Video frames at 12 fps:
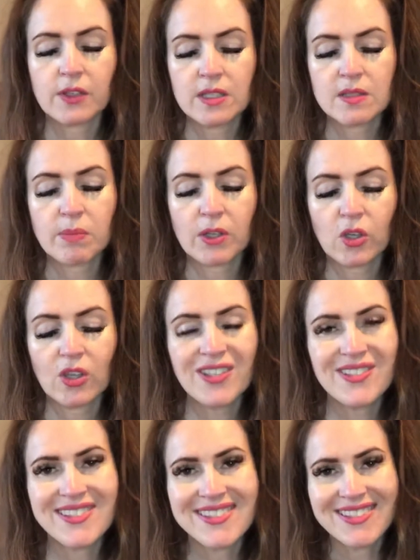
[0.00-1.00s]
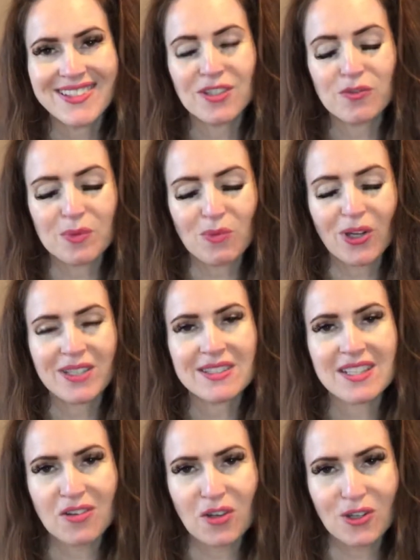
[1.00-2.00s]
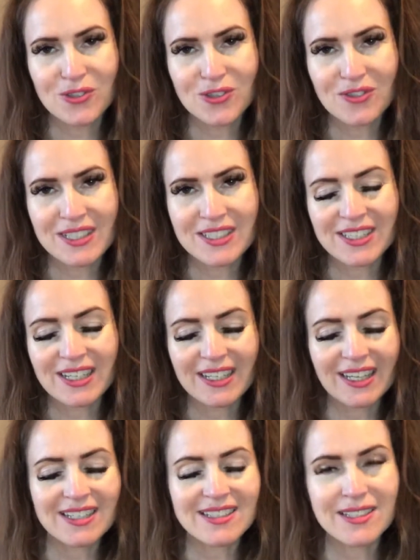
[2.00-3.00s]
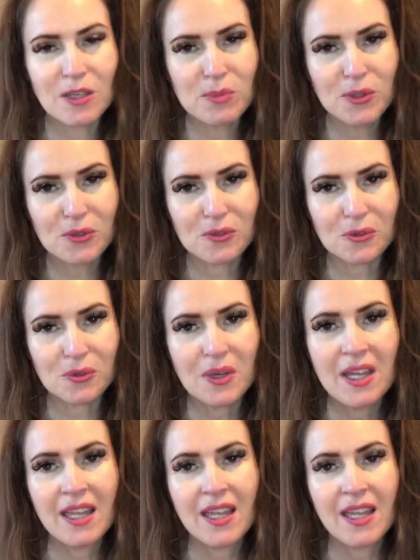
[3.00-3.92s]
and it's because you've been working so hard on your energy and it's so beautiful.